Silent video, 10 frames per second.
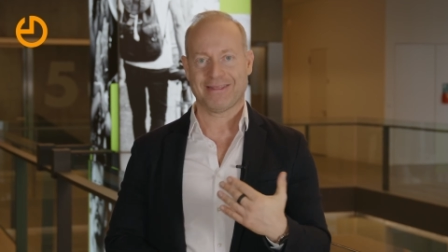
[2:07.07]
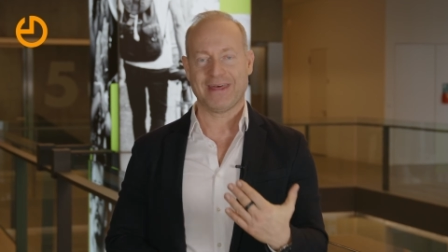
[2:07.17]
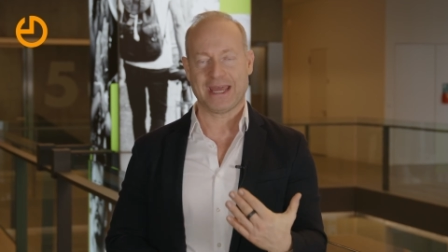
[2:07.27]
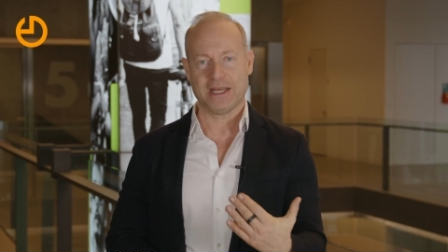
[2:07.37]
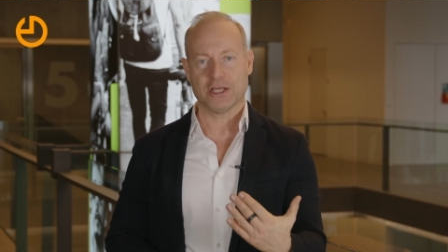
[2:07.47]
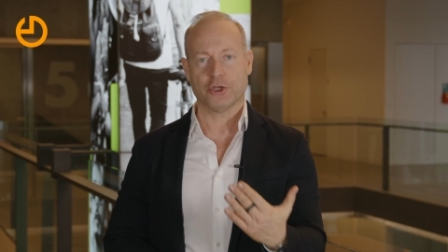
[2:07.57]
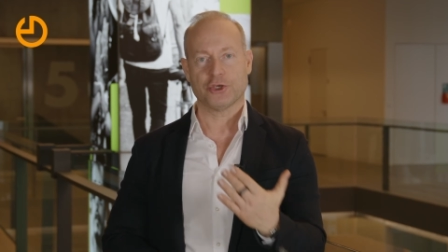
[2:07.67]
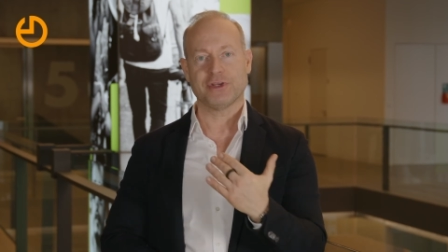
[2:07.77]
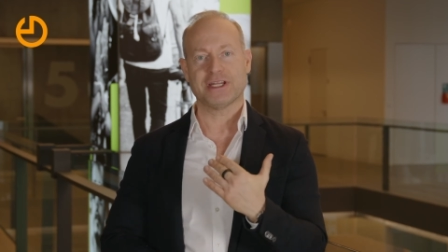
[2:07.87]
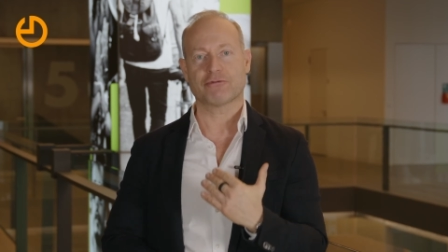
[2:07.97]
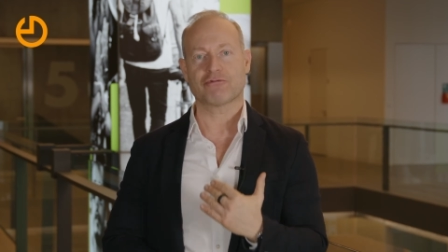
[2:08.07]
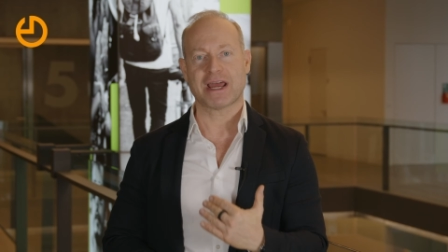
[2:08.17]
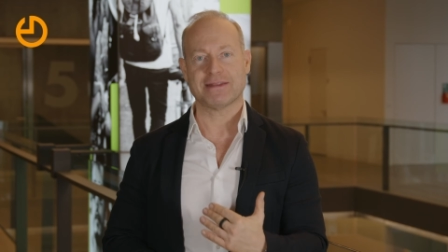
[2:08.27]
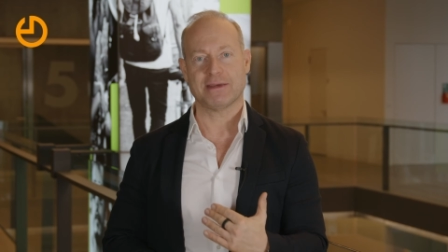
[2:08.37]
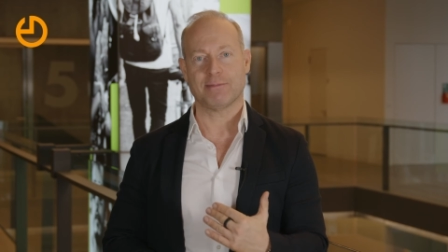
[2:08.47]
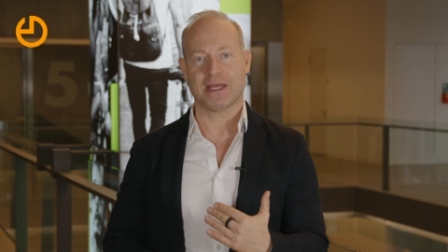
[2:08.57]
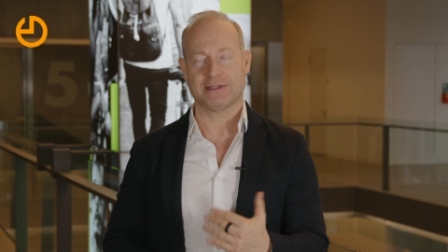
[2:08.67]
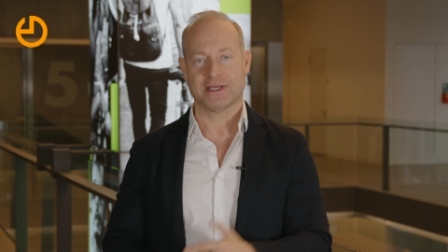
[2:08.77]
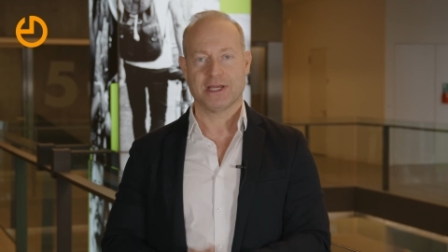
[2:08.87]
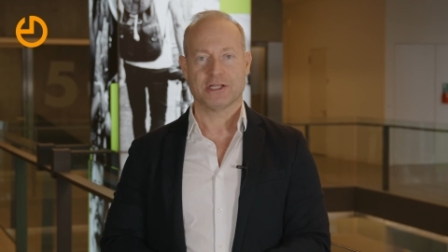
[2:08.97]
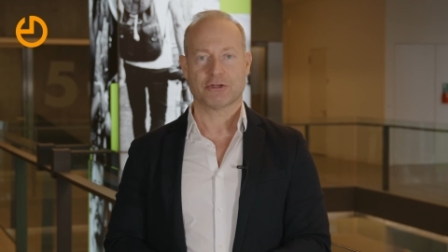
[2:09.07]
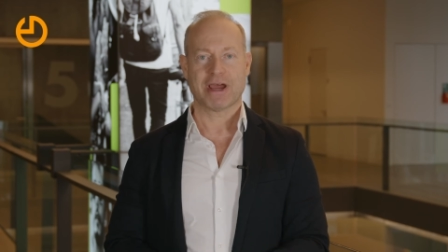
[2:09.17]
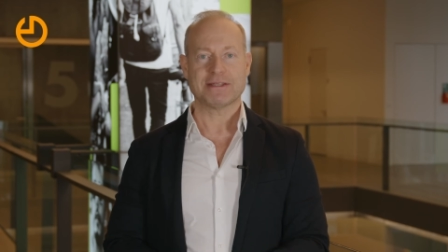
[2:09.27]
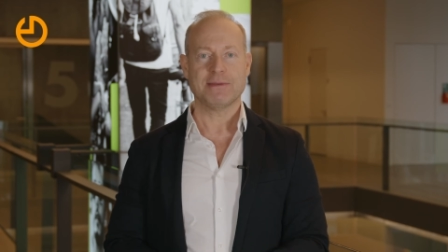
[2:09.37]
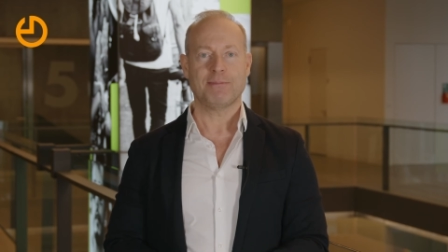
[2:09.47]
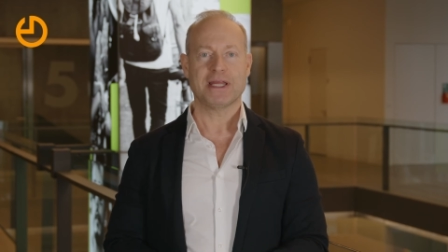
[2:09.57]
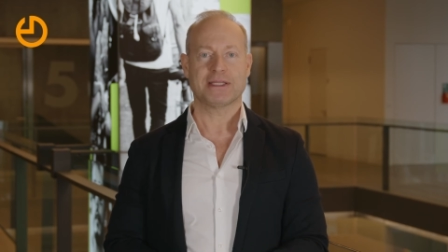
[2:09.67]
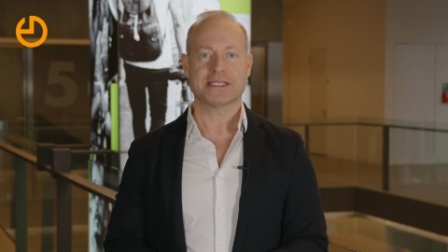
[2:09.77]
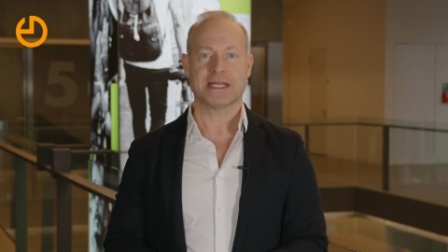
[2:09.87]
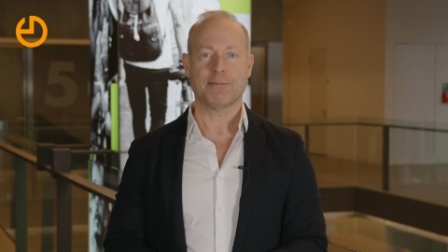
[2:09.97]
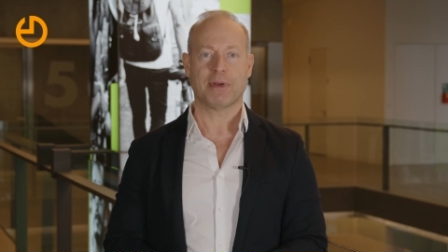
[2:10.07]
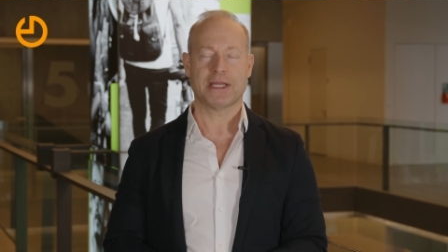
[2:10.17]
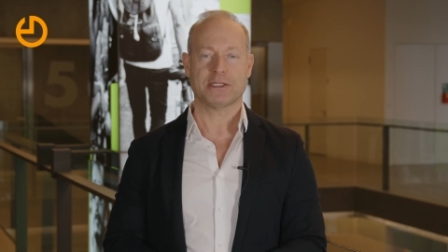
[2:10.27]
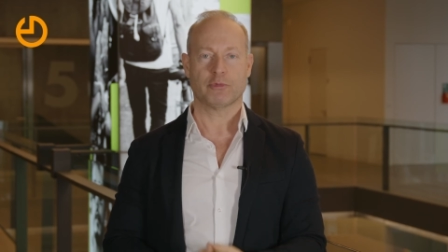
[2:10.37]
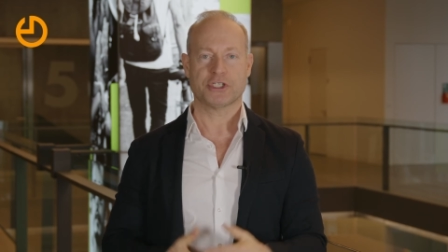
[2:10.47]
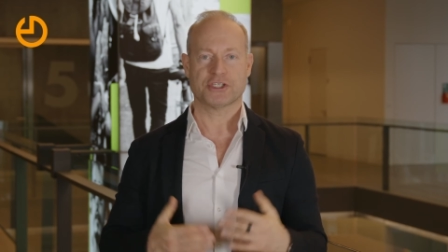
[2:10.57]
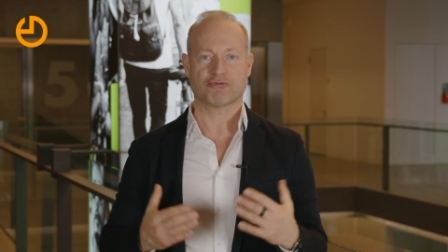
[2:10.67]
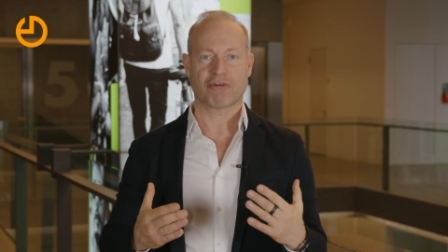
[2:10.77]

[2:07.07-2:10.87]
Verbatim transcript: Then you need a right implant. The right implant is an implant which is